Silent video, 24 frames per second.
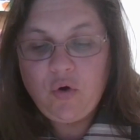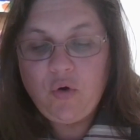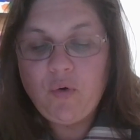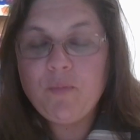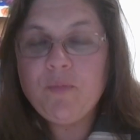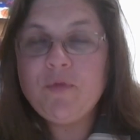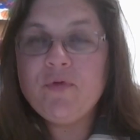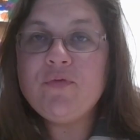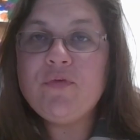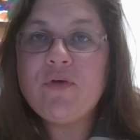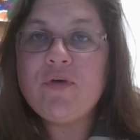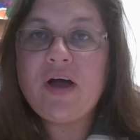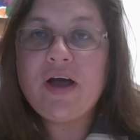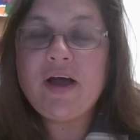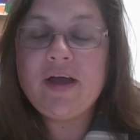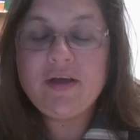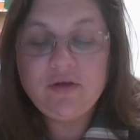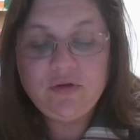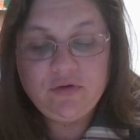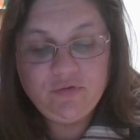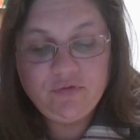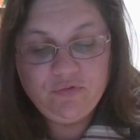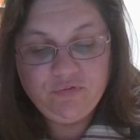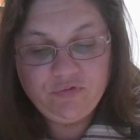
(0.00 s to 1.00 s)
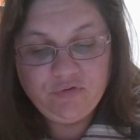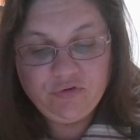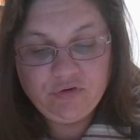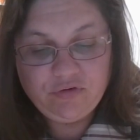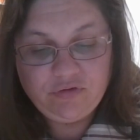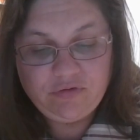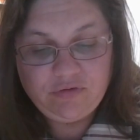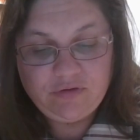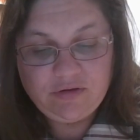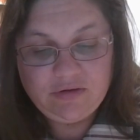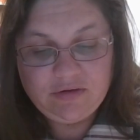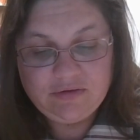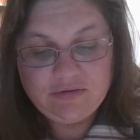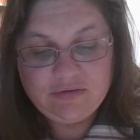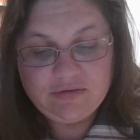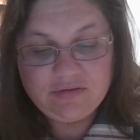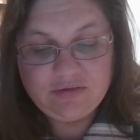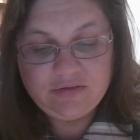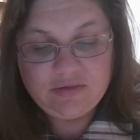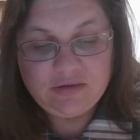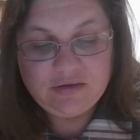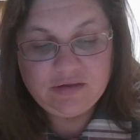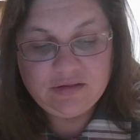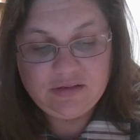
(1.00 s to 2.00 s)
homophile versus
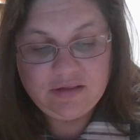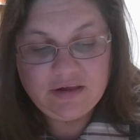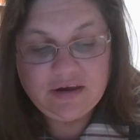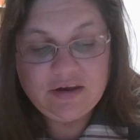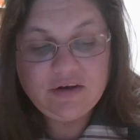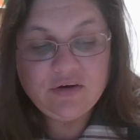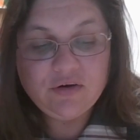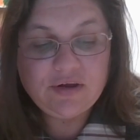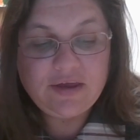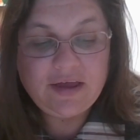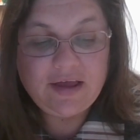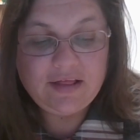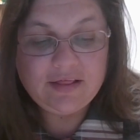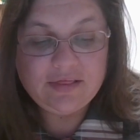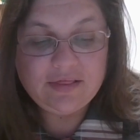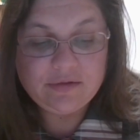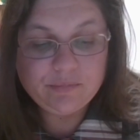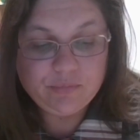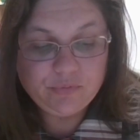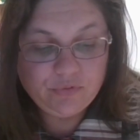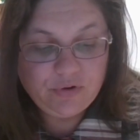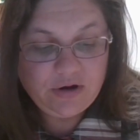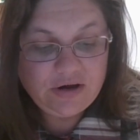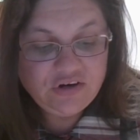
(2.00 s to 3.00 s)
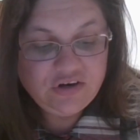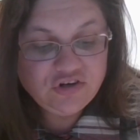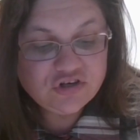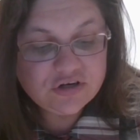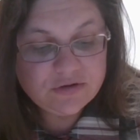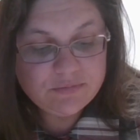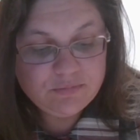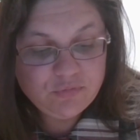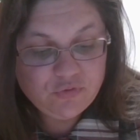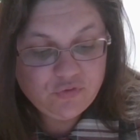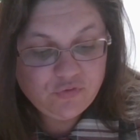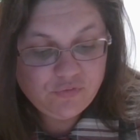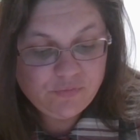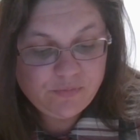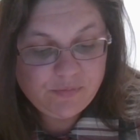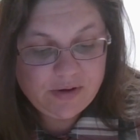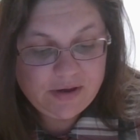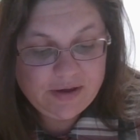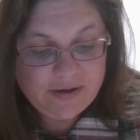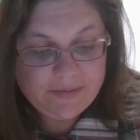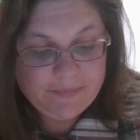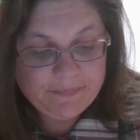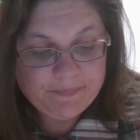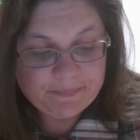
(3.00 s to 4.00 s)
the later gay liberation
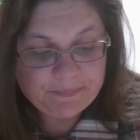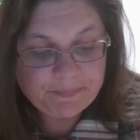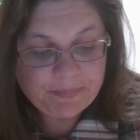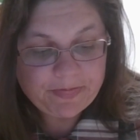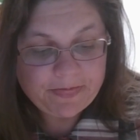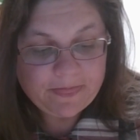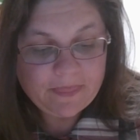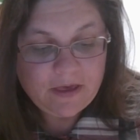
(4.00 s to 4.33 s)
movement.